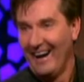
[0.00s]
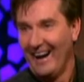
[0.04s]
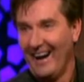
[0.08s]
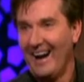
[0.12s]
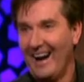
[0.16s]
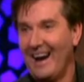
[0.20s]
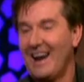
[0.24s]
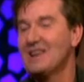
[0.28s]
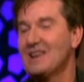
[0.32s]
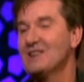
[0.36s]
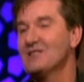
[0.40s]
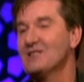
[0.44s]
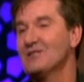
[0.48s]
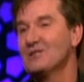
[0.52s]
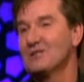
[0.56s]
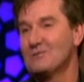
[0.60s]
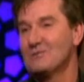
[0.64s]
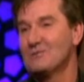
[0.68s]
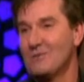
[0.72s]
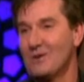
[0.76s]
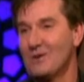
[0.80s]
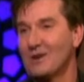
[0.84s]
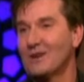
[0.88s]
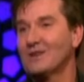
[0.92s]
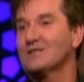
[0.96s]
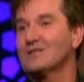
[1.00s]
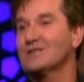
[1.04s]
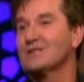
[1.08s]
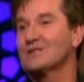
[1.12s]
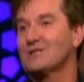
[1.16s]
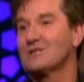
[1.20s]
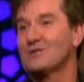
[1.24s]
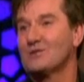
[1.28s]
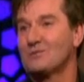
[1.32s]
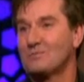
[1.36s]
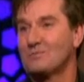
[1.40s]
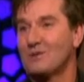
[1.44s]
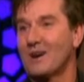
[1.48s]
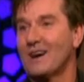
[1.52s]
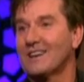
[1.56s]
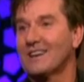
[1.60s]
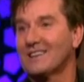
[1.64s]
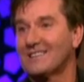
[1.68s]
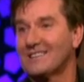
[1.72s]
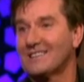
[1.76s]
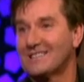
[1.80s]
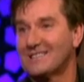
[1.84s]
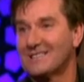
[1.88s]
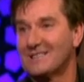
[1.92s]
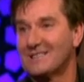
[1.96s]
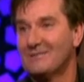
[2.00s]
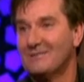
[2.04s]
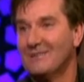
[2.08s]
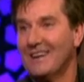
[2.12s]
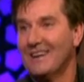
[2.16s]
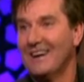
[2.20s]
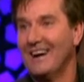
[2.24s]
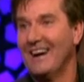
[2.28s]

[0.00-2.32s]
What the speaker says: I know them all, I just don't practice them.